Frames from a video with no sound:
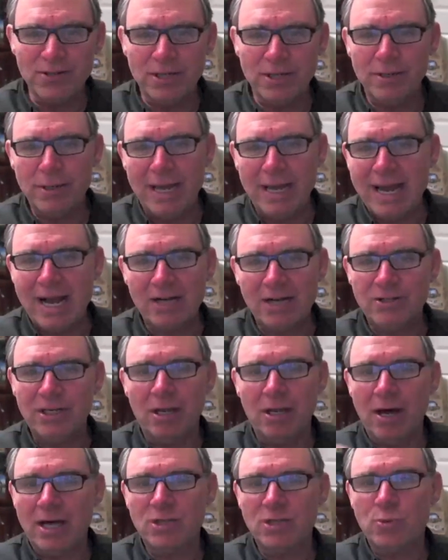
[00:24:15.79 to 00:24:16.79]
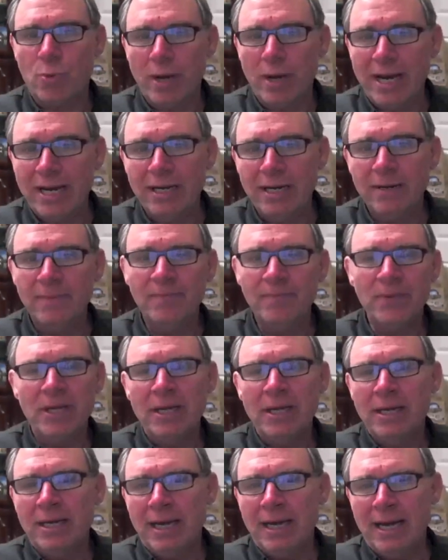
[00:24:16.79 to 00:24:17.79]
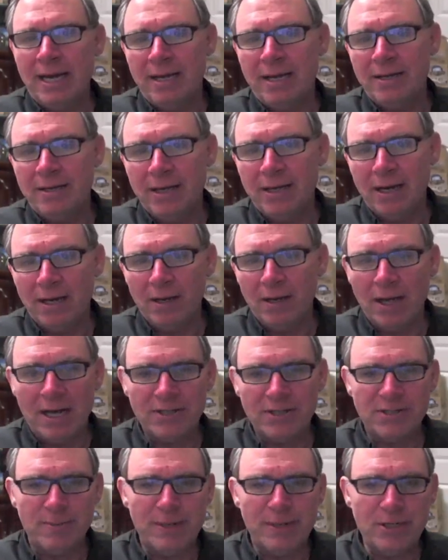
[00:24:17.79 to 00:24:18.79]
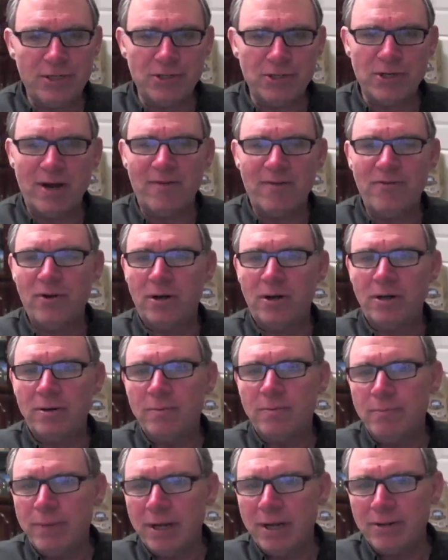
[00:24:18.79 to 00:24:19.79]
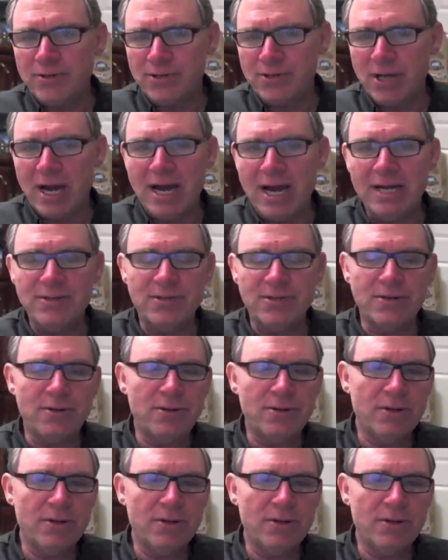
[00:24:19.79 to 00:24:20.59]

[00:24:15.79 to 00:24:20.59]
and they actually lost weight and lost some inches off their belt size.